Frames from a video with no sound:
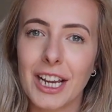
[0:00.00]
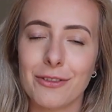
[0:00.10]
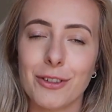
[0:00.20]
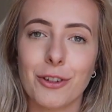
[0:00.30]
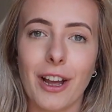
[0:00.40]

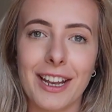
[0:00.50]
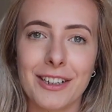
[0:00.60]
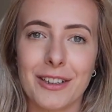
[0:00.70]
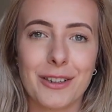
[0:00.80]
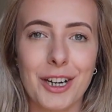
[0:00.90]
If you've got
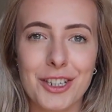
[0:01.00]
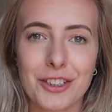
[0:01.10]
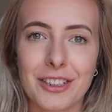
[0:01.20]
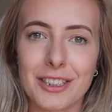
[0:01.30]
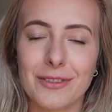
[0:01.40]
any other
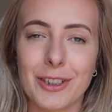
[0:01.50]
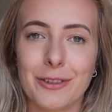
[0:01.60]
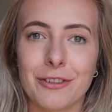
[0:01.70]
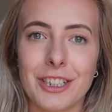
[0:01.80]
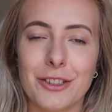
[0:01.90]
questions, feel
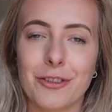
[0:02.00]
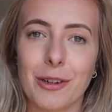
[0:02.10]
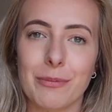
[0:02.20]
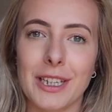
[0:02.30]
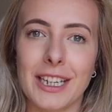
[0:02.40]
free to
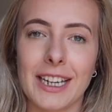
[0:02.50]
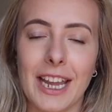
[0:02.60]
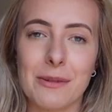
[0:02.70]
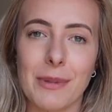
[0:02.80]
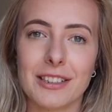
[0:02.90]
drop me
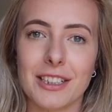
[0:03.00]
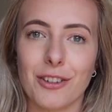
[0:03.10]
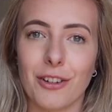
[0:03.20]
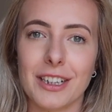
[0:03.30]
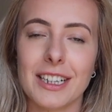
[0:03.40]
a message
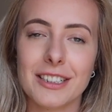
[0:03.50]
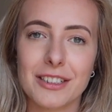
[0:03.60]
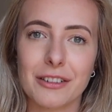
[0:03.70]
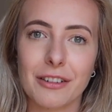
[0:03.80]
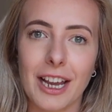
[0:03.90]
on
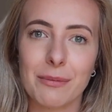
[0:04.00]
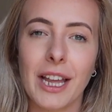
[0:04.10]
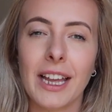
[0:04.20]
Instagram,